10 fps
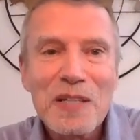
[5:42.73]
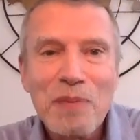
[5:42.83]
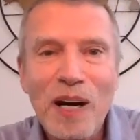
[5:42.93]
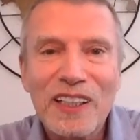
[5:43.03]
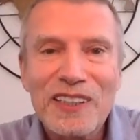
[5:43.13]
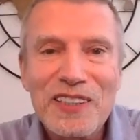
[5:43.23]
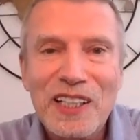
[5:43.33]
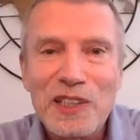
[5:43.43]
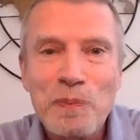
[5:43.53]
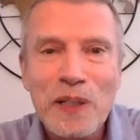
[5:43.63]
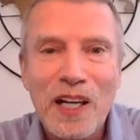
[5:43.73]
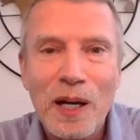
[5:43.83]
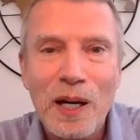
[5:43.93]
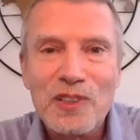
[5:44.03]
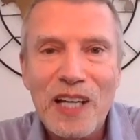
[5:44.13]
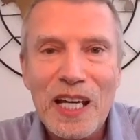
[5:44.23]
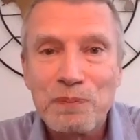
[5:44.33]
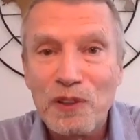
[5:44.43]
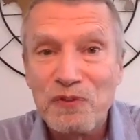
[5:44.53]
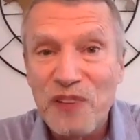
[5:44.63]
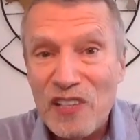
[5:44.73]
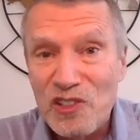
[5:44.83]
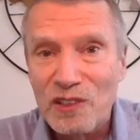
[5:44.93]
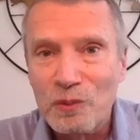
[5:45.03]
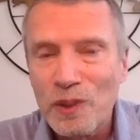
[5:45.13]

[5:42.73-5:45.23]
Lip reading: politics becomes a profession,